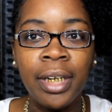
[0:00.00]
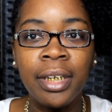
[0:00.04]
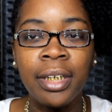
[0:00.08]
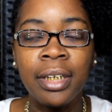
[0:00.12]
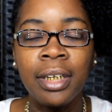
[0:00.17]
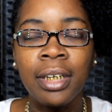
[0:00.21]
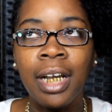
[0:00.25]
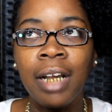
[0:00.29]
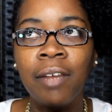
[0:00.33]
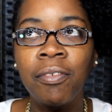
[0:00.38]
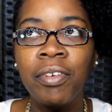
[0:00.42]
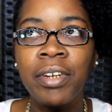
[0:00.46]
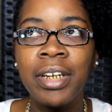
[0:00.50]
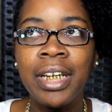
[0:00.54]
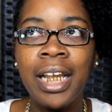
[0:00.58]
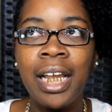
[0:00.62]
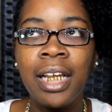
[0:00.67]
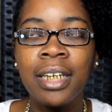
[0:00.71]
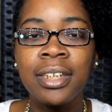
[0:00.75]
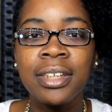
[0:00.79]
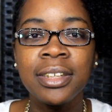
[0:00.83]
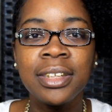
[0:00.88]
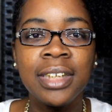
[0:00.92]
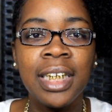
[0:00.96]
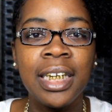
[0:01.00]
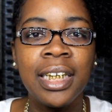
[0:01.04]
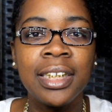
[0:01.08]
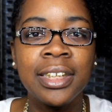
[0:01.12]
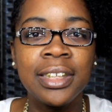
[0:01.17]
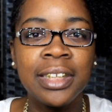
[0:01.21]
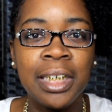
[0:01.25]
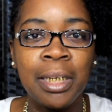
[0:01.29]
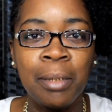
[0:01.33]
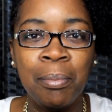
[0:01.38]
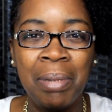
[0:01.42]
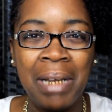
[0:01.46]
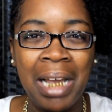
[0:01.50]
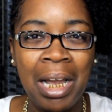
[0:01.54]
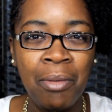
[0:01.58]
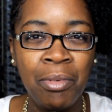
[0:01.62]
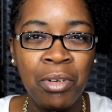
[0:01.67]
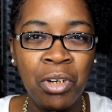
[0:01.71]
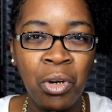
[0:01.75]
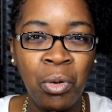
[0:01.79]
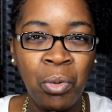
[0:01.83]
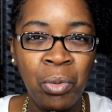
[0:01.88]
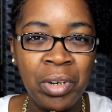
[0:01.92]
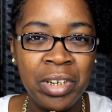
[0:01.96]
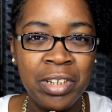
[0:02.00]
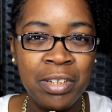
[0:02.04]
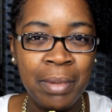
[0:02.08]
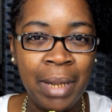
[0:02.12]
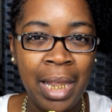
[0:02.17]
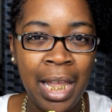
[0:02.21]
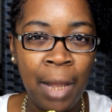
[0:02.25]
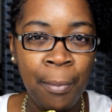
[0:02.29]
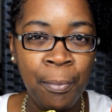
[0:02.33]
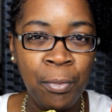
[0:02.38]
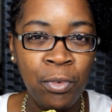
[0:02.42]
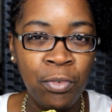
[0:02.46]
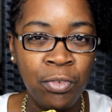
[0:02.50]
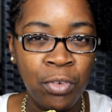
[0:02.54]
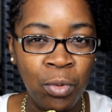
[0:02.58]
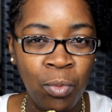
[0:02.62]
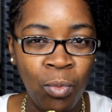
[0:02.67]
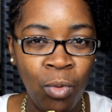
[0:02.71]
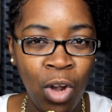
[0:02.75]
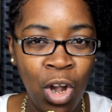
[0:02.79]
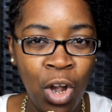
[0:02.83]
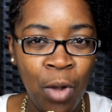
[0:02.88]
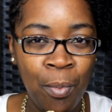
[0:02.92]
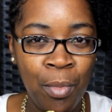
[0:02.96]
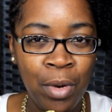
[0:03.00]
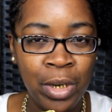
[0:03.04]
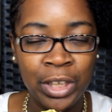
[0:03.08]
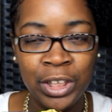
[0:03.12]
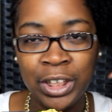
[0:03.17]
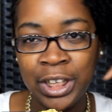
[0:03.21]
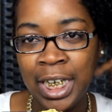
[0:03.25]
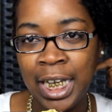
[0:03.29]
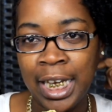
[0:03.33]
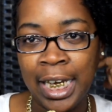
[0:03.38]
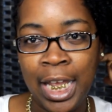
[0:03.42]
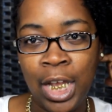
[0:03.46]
here. I forgot this thing said Power Crisp apple from Walmart, child.